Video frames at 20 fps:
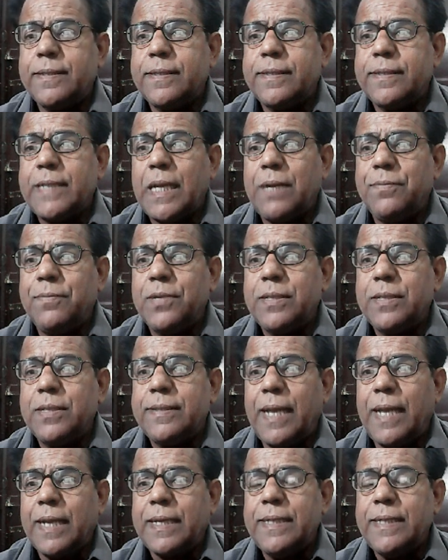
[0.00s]
7
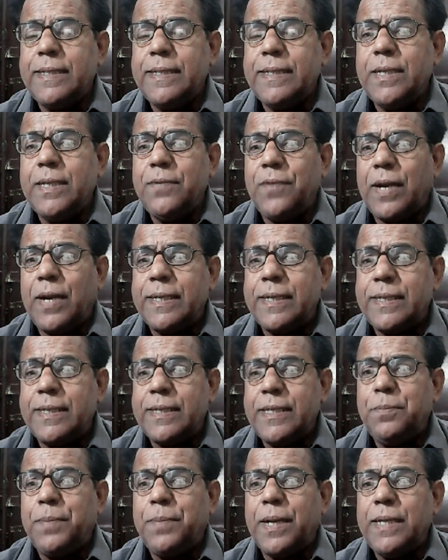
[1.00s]
second
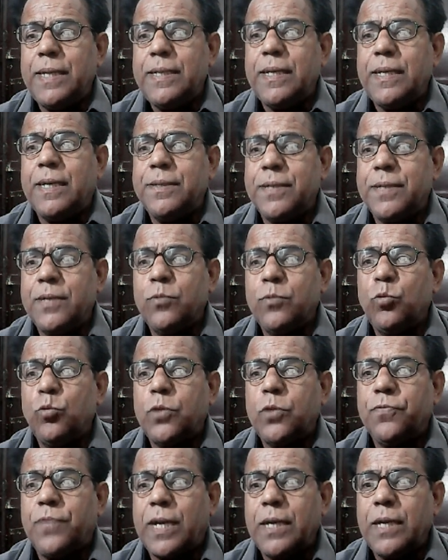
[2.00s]
divided by under root
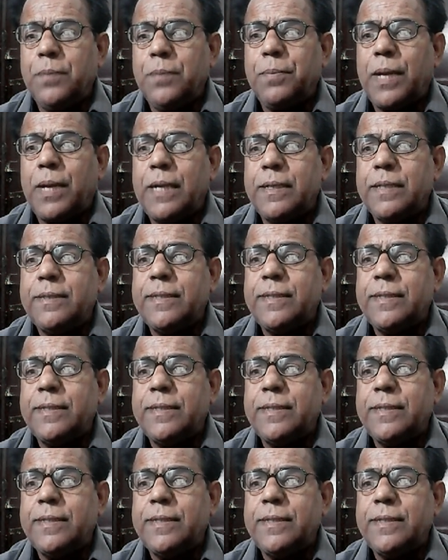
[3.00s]
1 minus